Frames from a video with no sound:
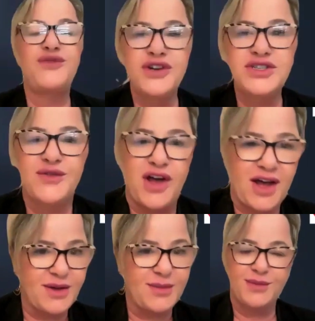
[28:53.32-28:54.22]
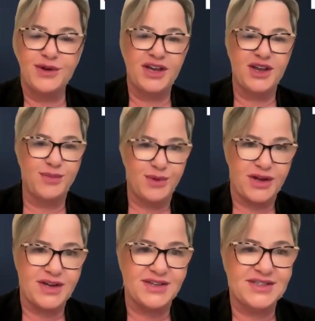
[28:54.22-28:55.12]
first of all, how can people get your
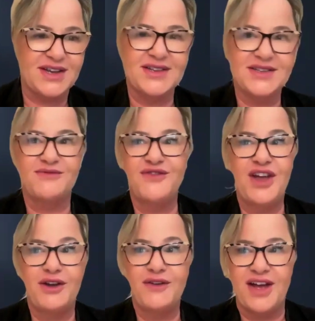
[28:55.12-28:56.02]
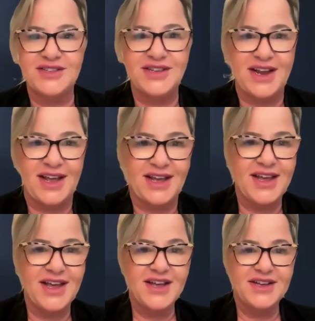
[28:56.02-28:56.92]
book cuz it's very fascinating.
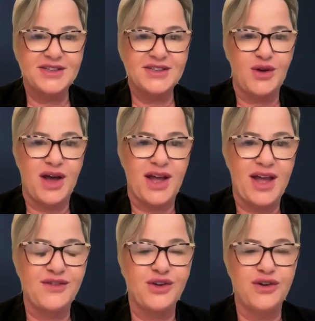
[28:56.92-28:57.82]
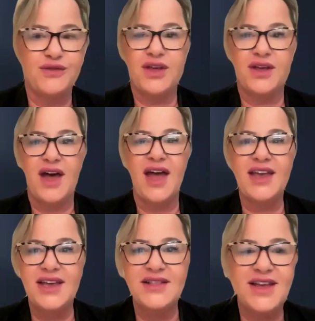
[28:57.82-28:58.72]
So I have yeah. your
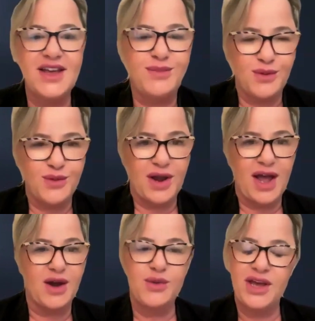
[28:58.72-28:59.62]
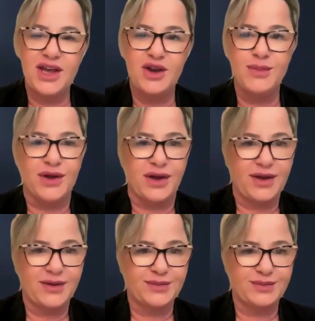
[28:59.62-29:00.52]
hiking link, but where how do we get your book?